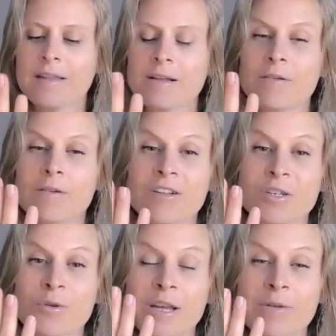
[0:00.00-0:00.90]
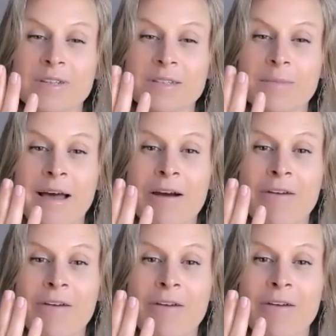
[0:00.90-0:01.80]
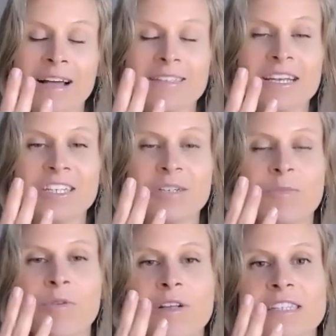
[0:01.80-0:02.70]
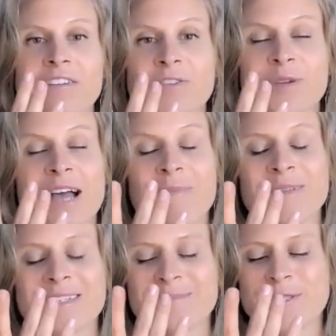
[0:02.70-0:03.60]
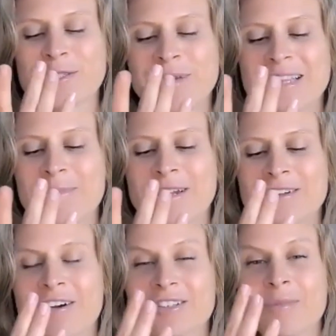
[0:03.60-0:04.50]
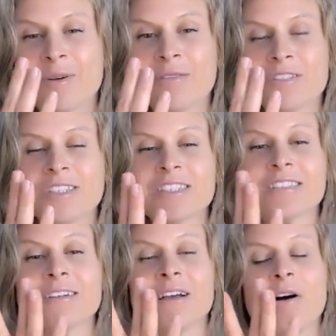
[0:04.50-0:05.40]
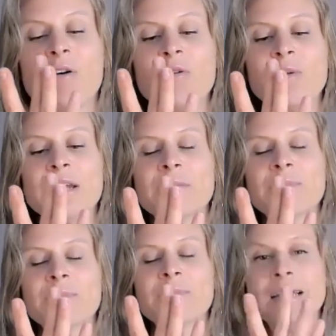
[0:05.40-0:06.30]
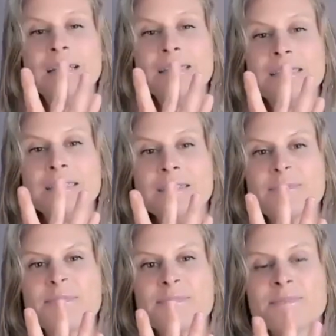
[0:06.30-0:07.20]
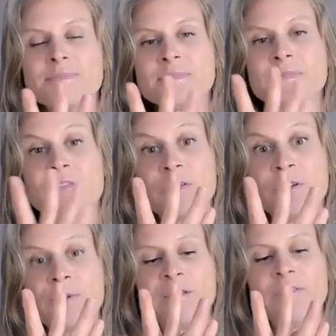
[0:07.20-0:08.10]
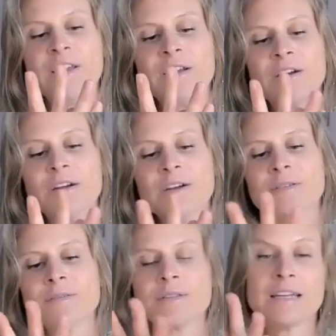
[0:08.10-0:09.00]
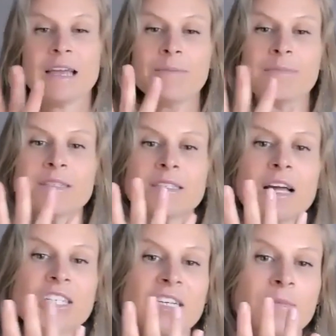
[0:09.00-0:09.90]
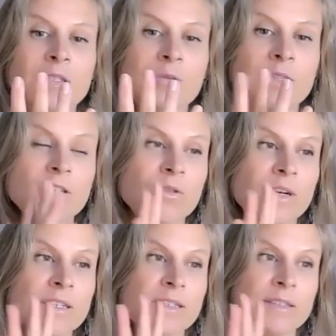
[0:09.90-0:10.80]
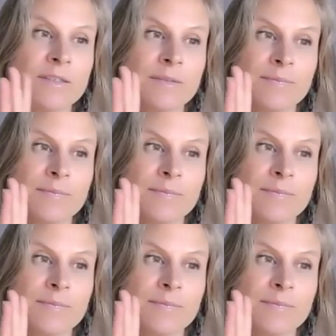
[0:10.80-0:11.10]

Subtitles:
We're also working with some powerful relaxation points as we come in between the metatarsal bones, just opening up the gates for the ring finger. Again, massaging in between the joints.